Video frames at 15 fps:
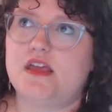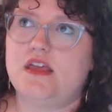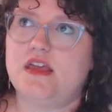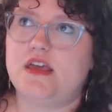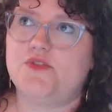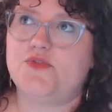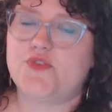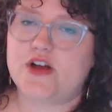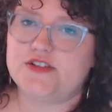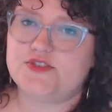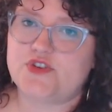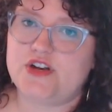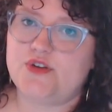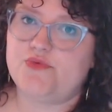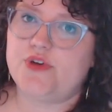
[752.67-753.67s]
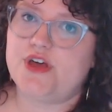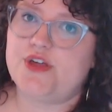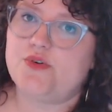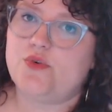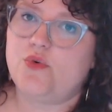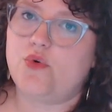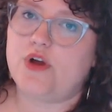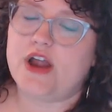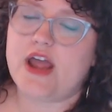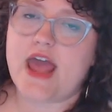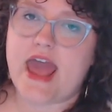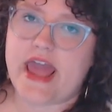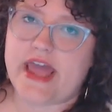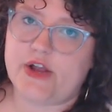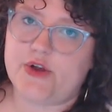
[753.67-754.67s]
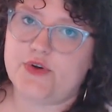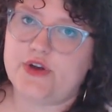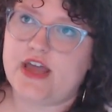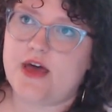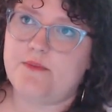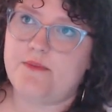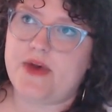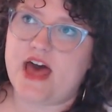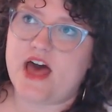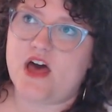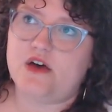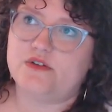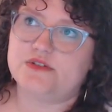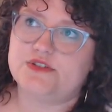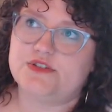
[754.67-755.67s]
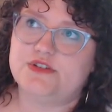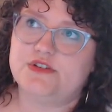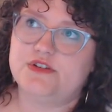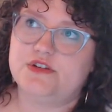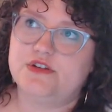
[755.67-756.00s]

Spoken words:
get frustrated with or angry about